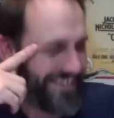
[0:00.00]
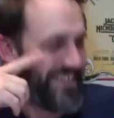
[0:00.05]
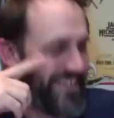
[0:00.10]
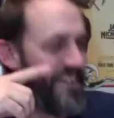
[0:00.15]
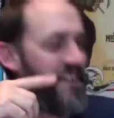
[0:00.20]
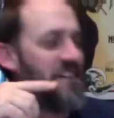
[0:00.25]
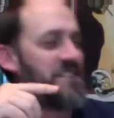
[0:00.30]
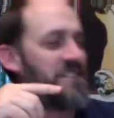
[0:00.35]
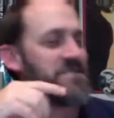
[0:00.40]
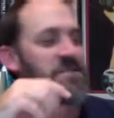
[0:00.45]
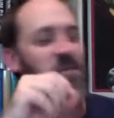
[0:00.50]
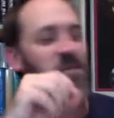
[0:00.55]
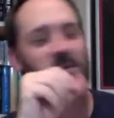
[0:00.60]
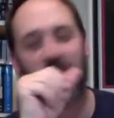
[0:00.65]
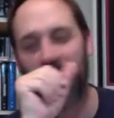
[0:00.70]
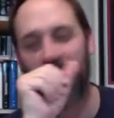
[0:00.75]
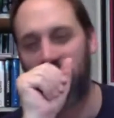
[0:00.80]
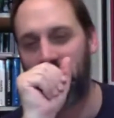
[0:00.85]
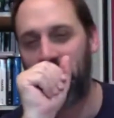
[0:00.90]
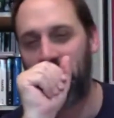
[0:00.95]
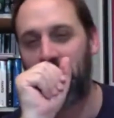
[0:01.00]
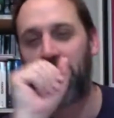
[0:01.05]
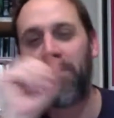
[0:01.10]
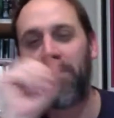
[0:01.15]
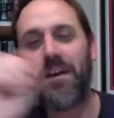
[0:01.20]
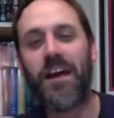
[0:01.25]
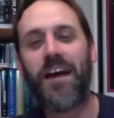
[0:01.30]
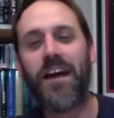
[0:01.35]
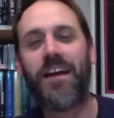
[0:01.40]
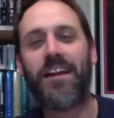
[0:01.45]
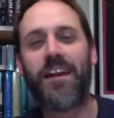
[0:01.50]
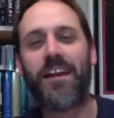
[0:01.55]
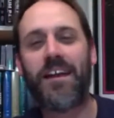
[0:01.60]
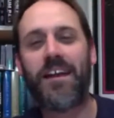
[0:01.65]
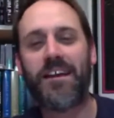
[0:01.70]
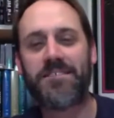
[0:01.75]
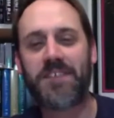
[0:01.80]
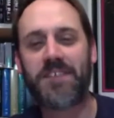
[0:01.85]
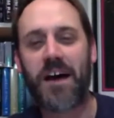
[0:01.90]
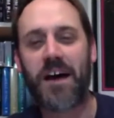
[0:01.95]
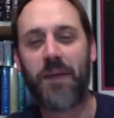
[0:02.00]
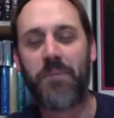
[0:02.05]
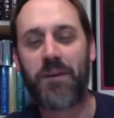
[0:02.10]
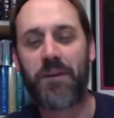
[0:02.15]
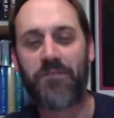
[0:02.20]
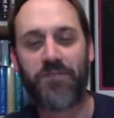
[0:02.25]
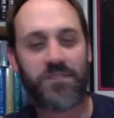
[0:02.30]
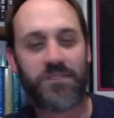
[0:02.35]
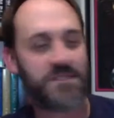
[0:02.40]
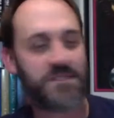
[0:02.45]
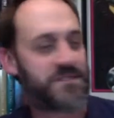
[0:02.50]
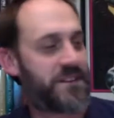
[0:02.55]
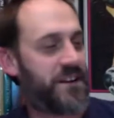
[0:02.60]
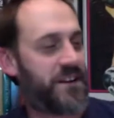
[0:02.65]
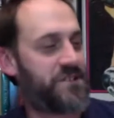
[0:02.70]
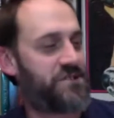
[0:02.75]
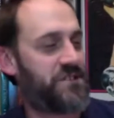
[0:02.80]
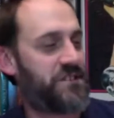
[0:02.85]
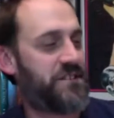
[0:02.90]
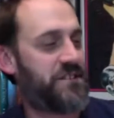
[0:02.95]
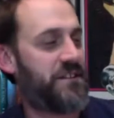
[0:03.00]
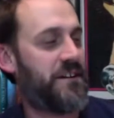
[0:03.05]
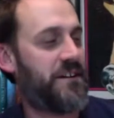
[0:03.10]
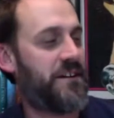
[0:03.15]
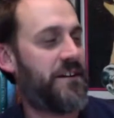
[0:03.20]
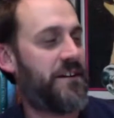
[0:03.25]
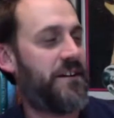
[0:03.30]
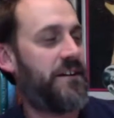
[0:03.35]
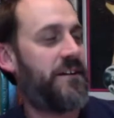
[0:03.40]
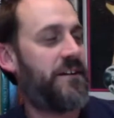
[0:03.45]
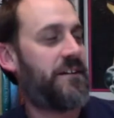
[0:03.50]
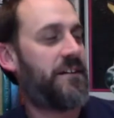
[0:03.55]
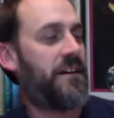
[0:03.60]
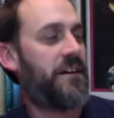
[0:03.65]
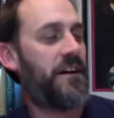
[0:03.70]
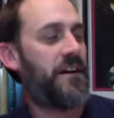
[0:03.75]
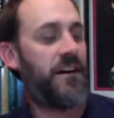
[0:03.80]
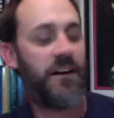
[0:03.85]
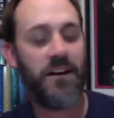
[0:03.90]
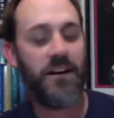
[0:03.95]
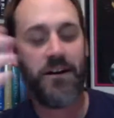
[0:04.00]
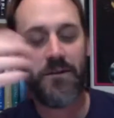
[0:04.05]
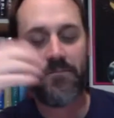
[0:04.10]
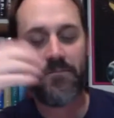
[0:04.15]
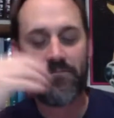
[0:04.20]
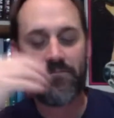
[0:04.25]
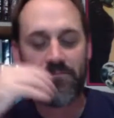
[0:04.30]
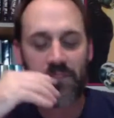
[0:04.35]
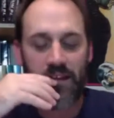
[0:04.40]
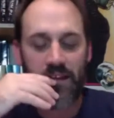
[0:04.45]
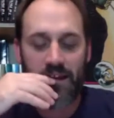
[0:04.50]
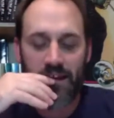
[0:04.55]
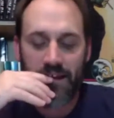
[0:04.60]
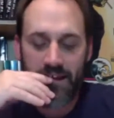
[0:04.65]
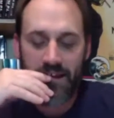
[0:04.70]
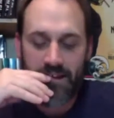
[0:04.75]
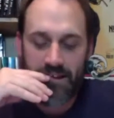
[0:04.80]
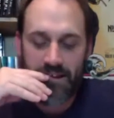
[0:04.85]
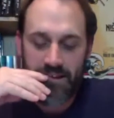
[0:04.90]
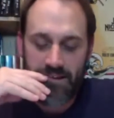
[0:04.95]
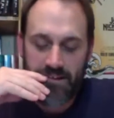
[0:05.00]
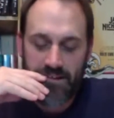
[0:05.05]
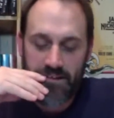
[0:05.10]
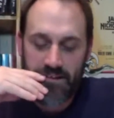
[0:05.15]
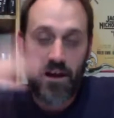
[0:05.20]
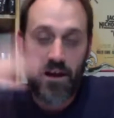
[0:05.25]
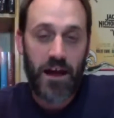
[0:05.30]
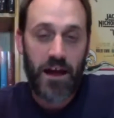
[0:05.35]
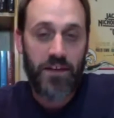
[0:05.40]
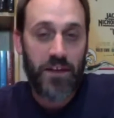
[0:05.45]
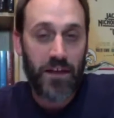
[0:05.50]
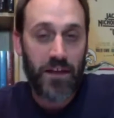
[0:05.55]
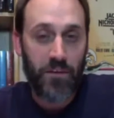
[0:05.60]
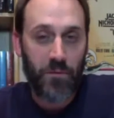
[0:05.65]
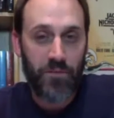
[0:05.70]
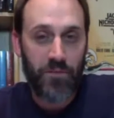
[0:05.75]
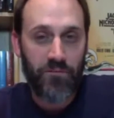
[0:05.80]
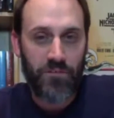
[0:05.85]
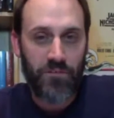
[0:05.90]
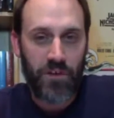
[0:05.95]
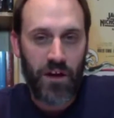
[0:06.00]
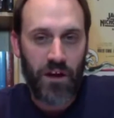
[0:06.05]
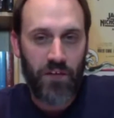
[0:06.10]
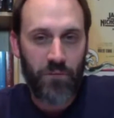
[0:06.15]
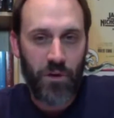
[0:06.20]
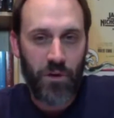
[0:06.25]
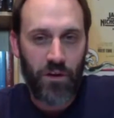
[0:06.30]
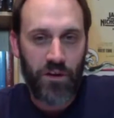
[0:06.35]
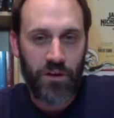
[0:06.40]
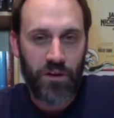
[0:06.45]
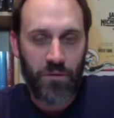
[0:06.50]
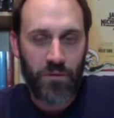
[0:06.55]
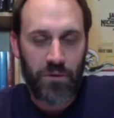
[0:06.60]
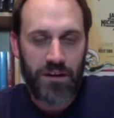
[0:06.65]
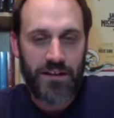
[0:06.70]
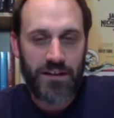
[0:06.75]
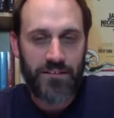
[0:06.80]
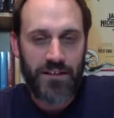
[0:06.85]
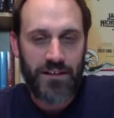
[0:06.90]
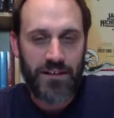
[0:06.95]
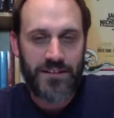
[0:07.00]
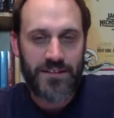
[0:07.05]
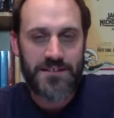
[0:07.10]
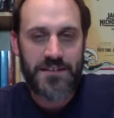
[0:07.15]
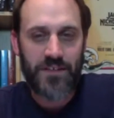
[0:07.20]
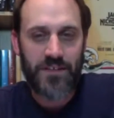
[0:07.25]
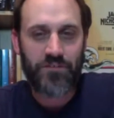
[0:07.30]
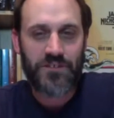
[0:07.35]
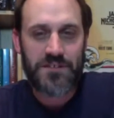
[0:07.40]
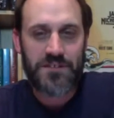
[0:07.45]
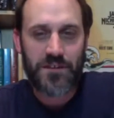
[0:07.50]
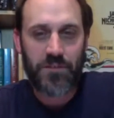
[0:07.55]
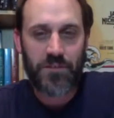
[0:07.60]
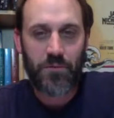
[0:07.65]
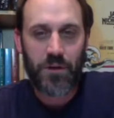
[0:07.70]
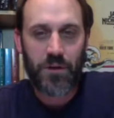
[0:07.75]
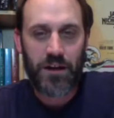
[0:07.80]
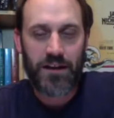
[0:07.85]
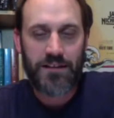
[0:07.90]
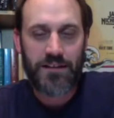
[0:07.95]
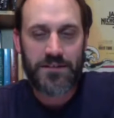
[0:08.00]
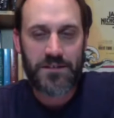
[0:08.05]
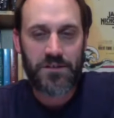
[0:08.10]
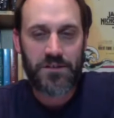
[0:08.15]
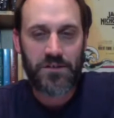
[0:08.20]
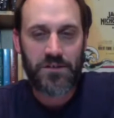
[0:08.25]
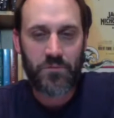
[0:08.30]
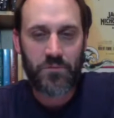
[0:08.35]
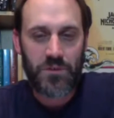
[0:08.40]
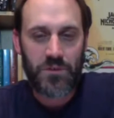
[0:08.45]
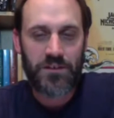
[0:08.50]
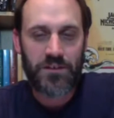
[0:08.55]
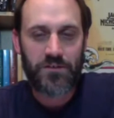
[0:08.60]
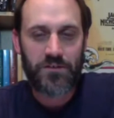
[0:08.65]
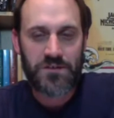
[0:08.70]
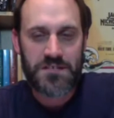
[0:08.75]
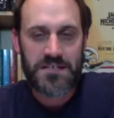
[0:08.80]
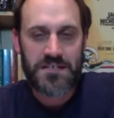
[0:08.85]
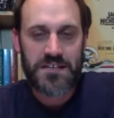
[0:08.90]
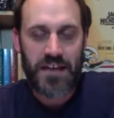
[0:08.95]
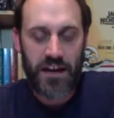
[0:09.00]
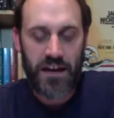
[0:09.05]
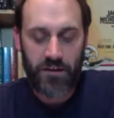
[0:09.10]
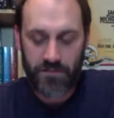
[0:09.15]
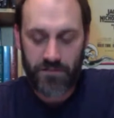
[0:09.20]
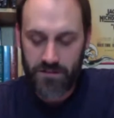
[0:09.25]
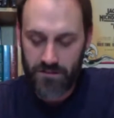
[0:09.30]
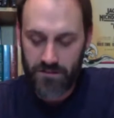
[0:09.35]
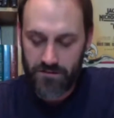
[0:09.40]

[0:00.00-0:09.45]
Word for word: So we had a topic for discussion. Now that we all agreed that it's definitely something we're going to continue to read or seek out.